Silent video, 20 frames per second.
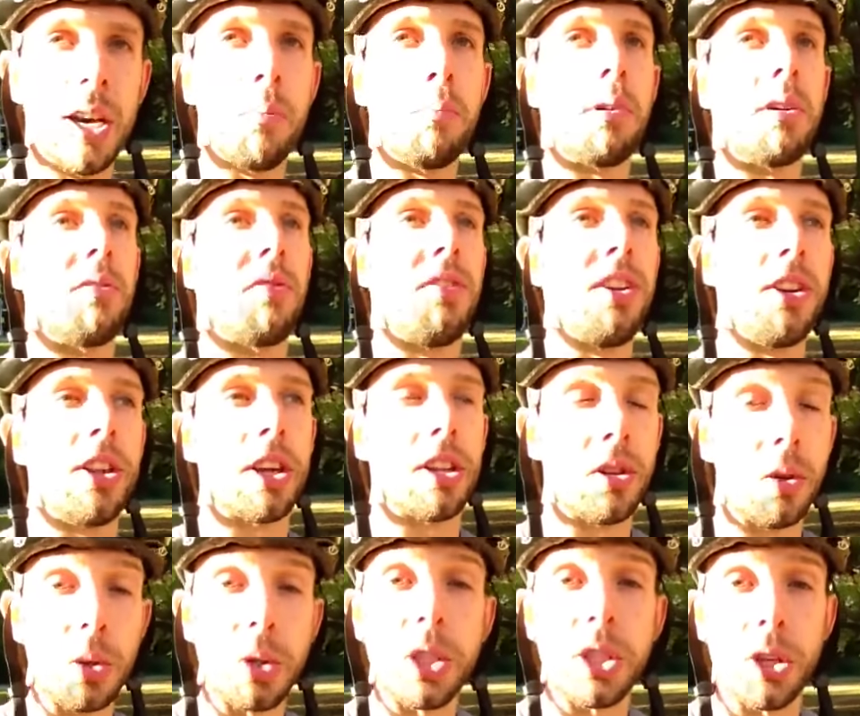but feeling
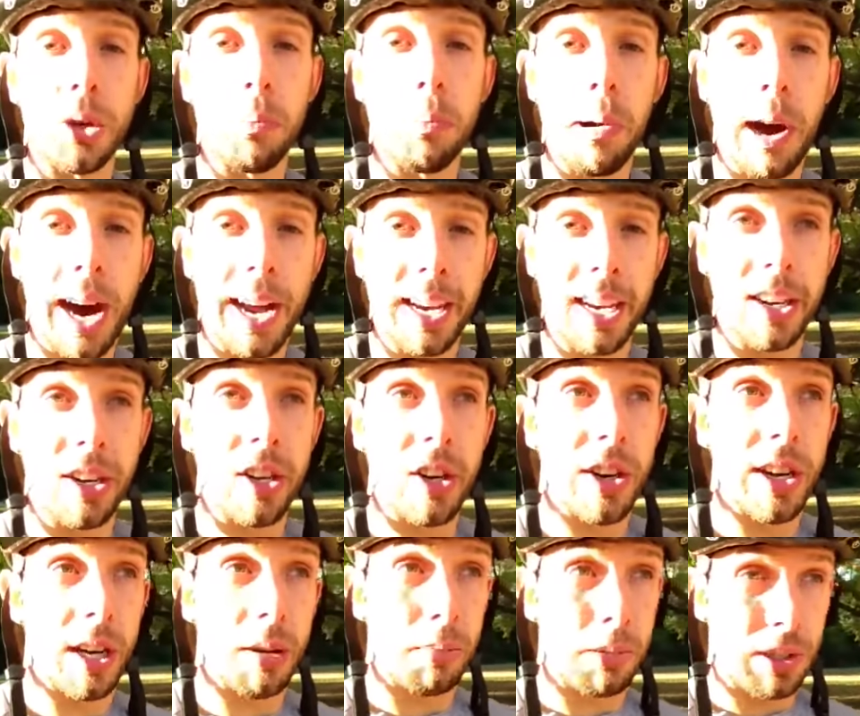loose in your body and your
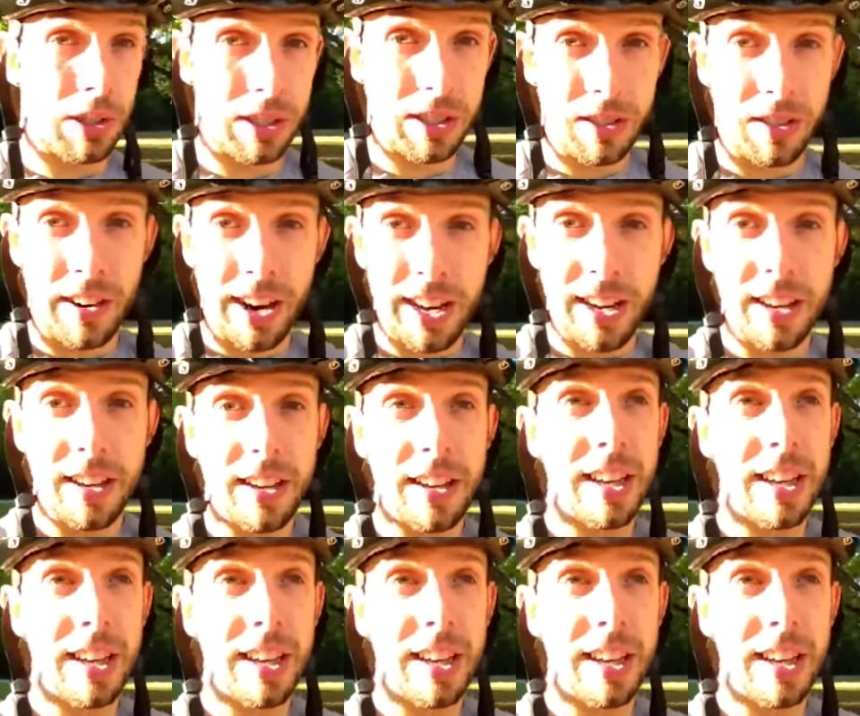hips, right?